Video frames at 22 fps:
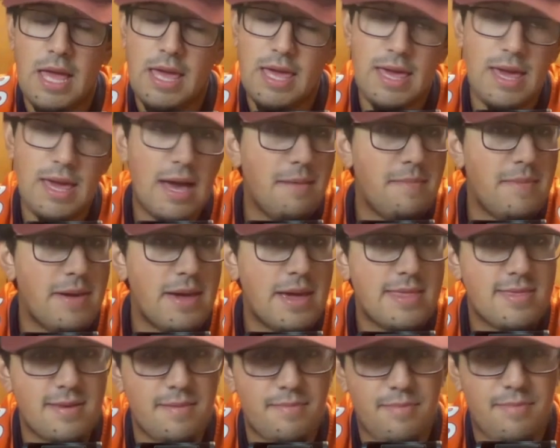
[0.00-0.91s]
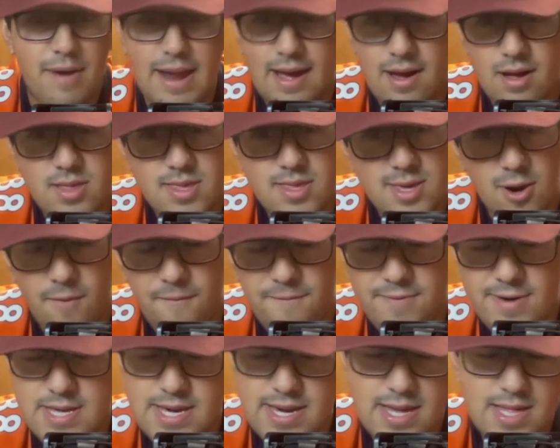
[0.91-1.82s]
yeah, man, the Browns,
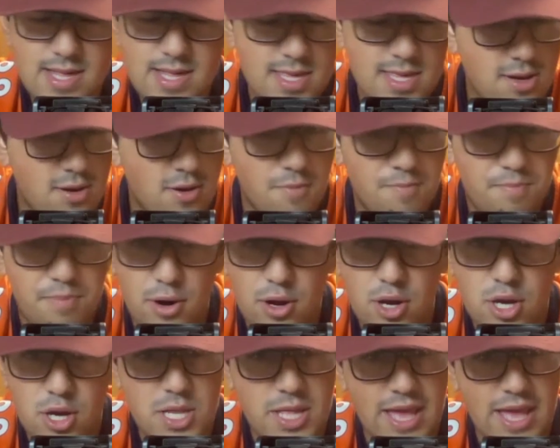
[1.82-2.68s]
hopefully they can still push.